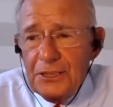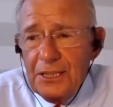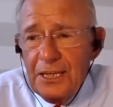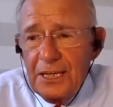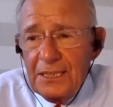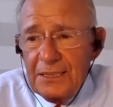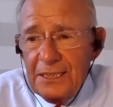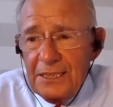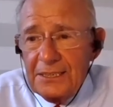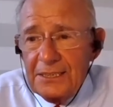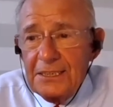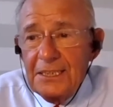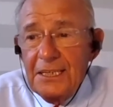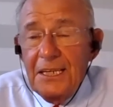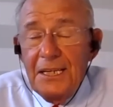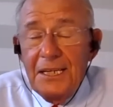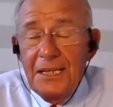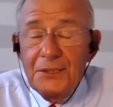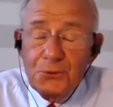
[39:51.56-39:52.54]
like this
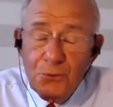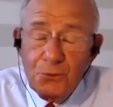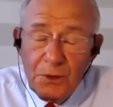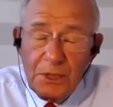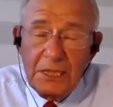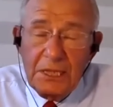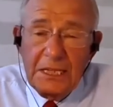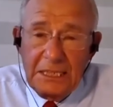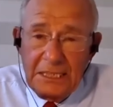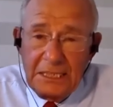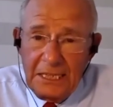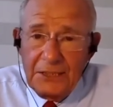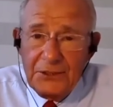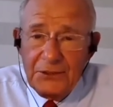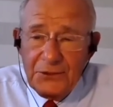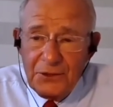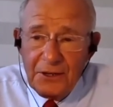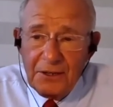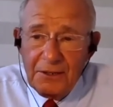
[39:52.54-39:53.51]
is really key
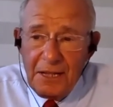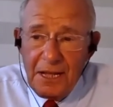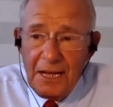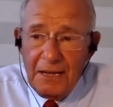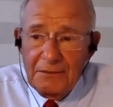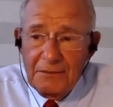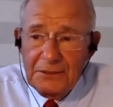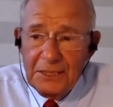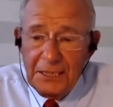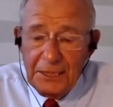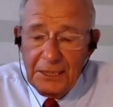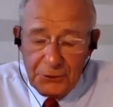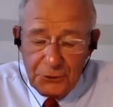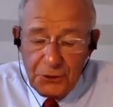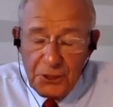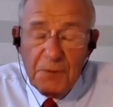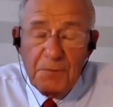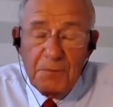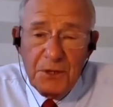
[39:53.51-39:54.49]
to our lives, and it's
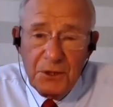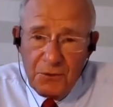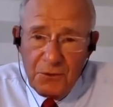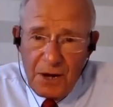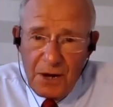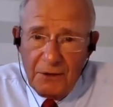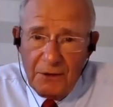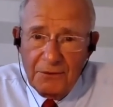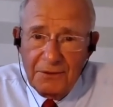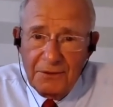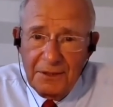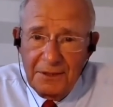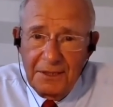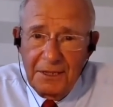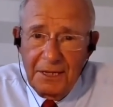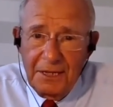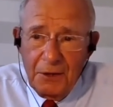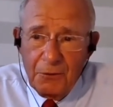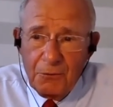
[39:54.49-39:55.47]
going to be around
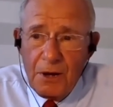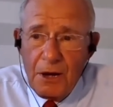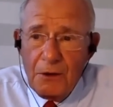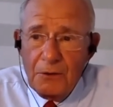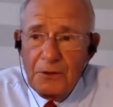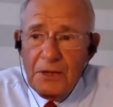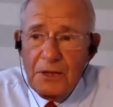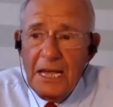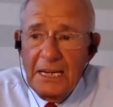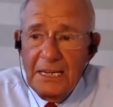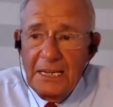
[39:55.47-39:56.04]
and